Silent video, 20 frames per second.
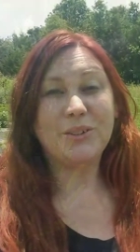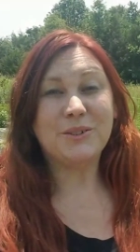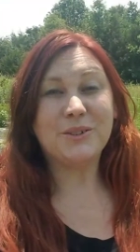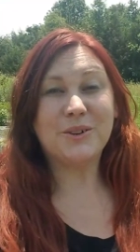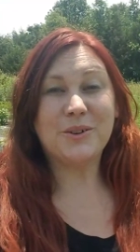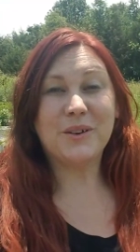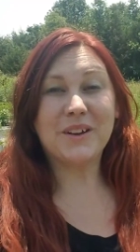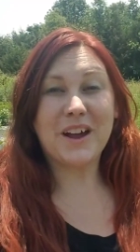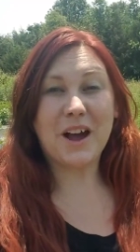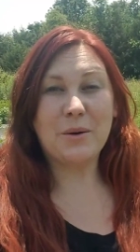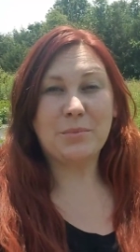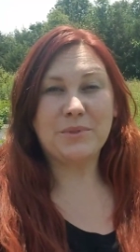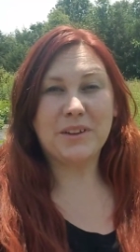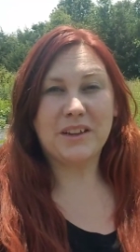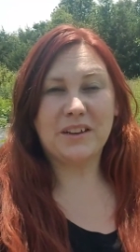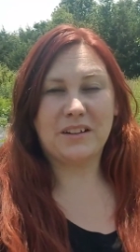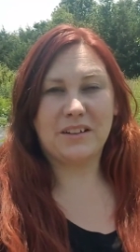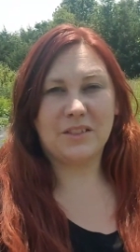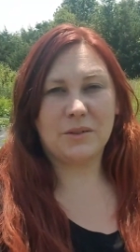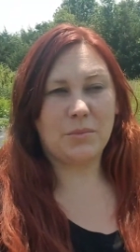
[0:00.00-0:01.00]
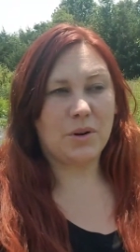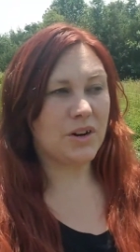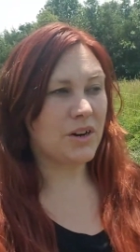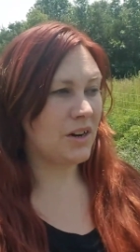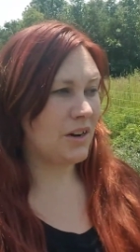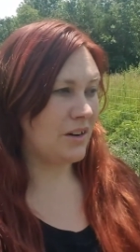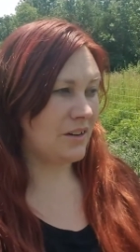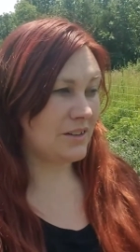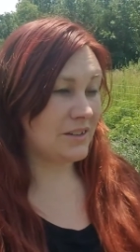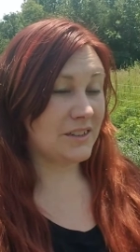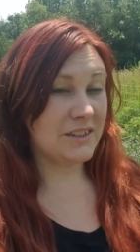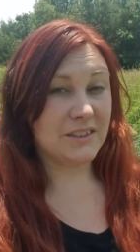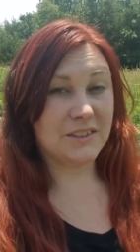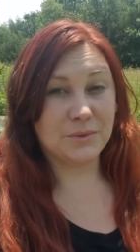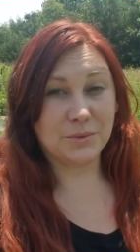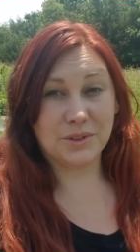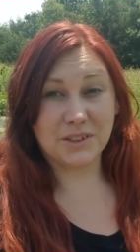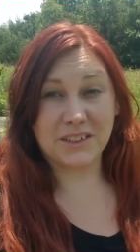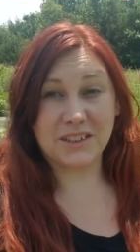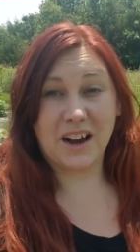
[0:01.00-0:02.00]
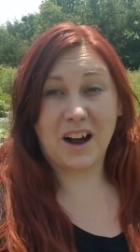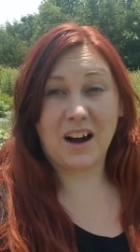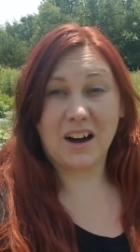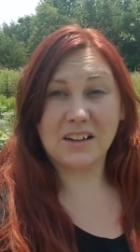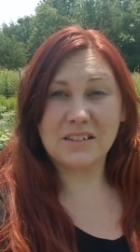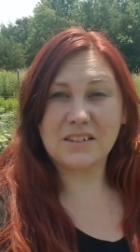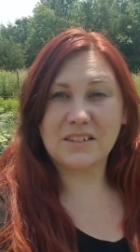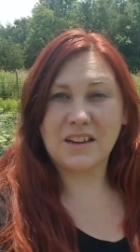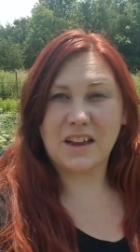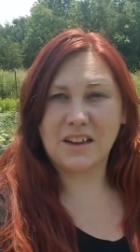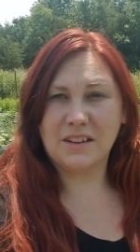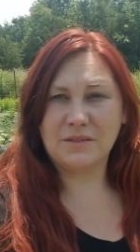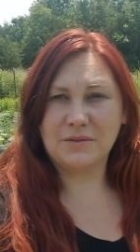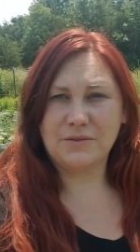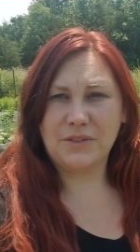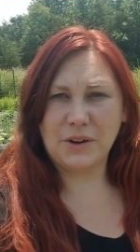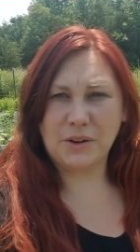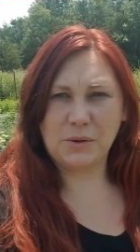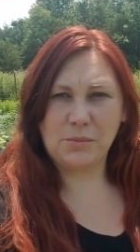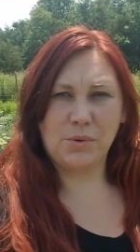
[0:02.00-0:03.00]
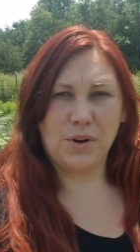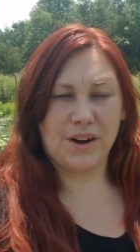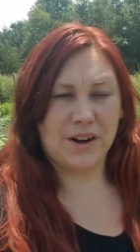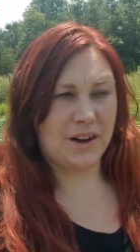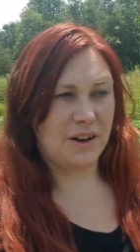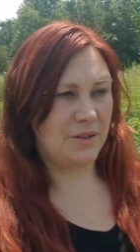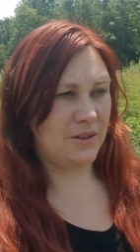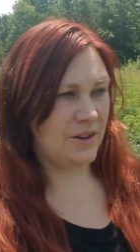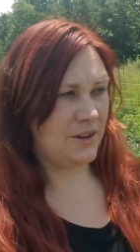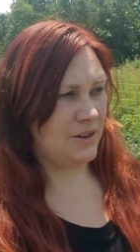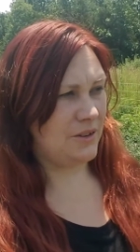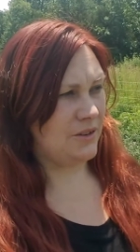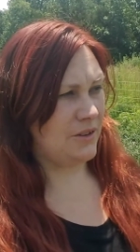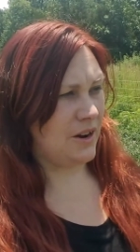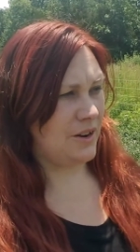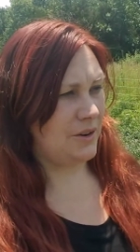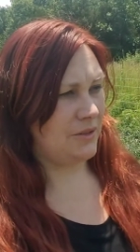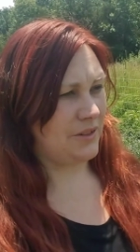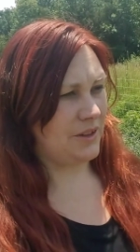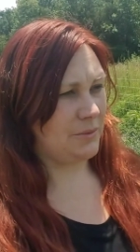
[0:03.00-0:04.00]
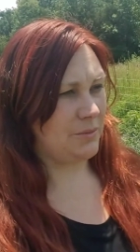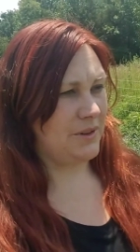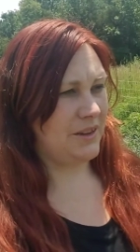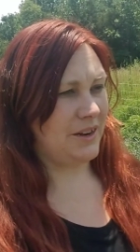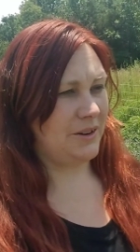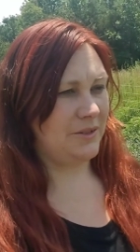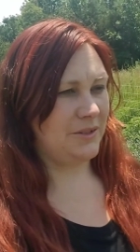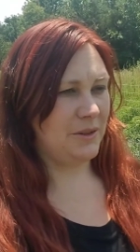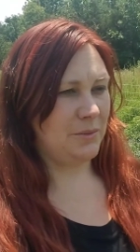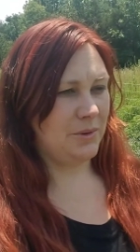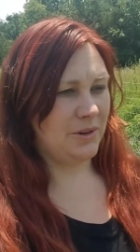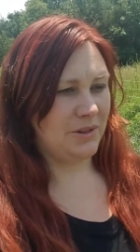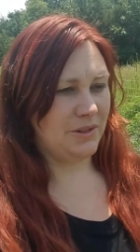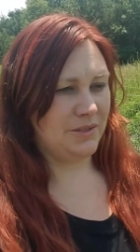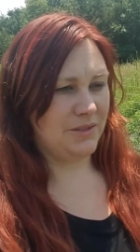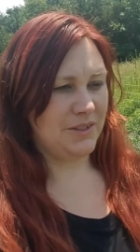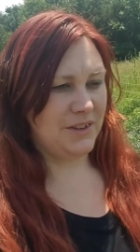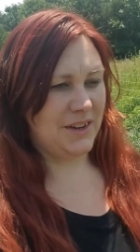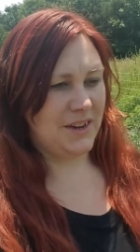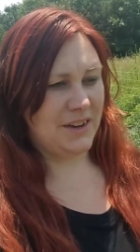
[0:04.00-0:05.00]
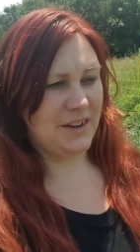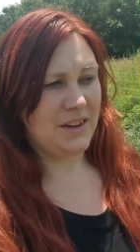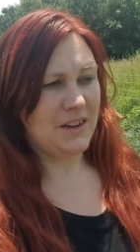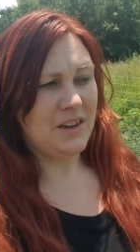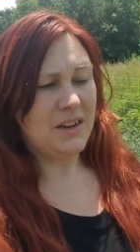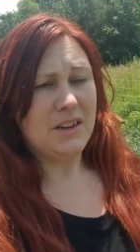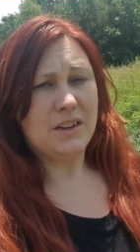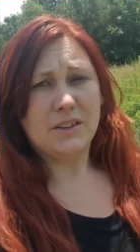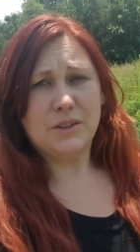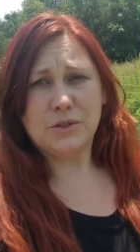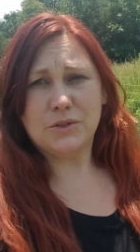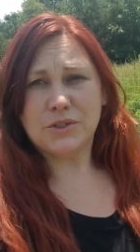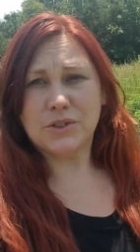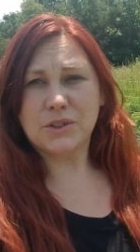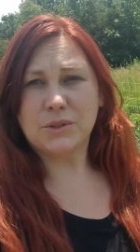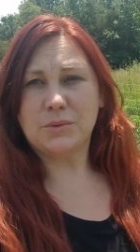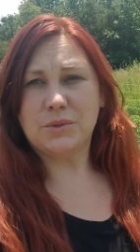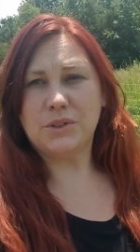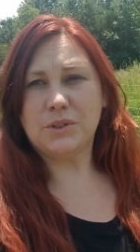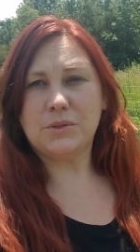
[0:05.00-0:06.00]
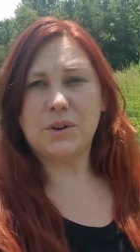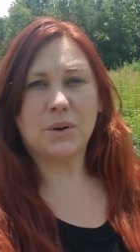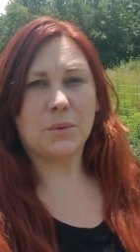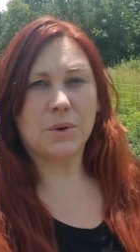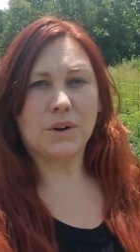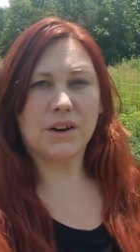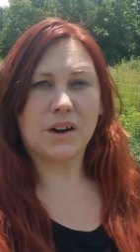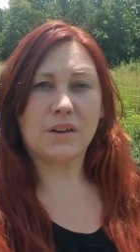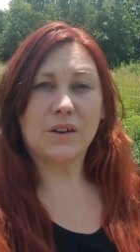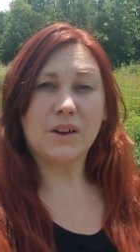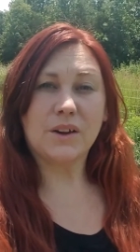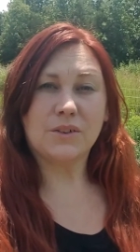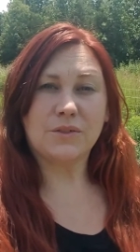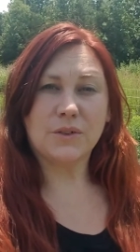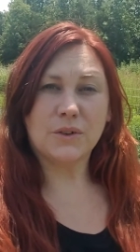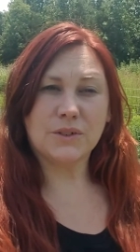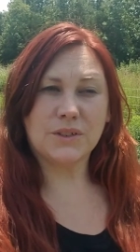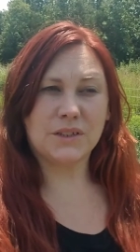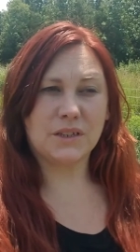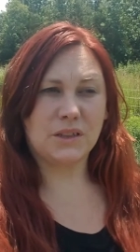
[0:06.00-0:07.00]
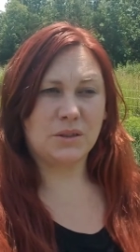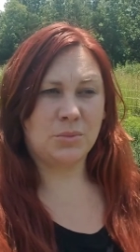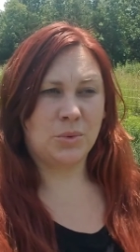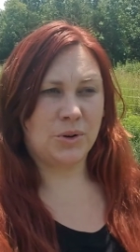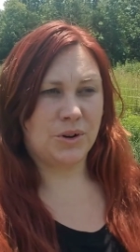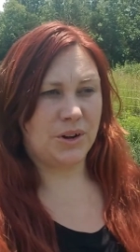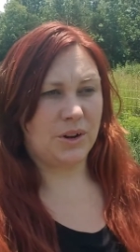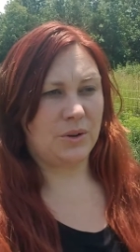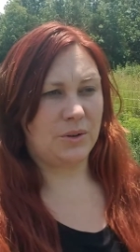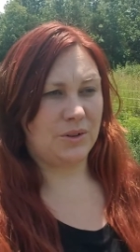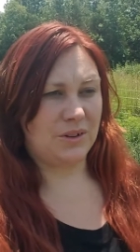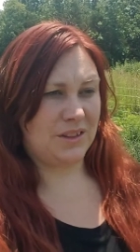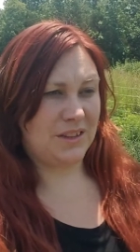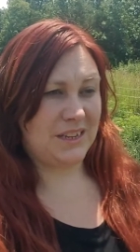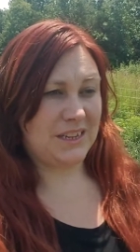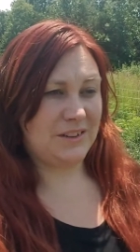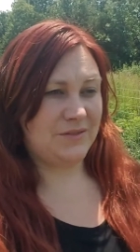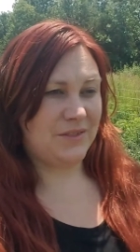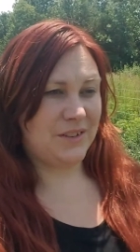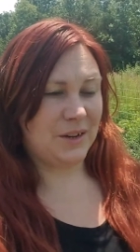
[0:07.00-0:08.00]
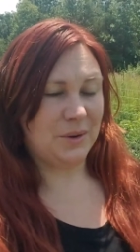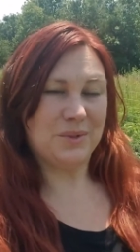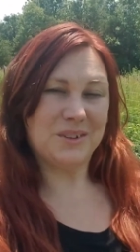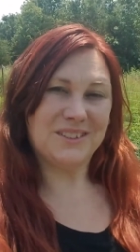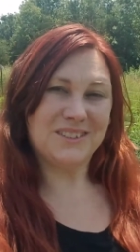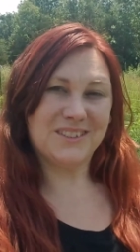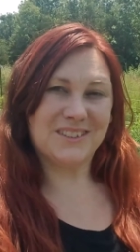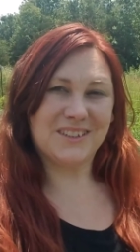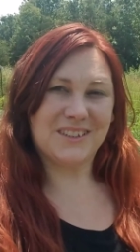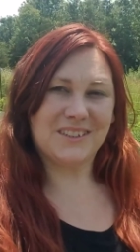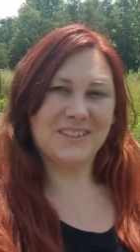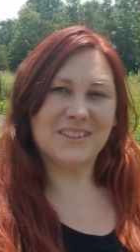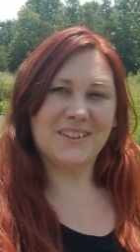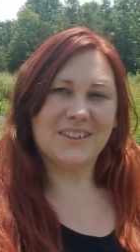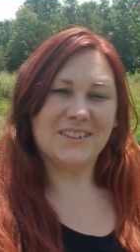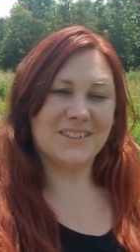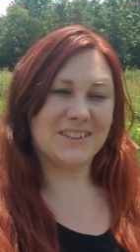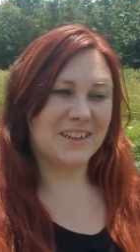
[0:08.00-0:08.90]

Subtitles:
to do a quick update on the market garden. It's really hot and very bright out here. I don't like being out in the middle of the day. Usually we do our work out here first thing in the morning or in the evening once the sun's gone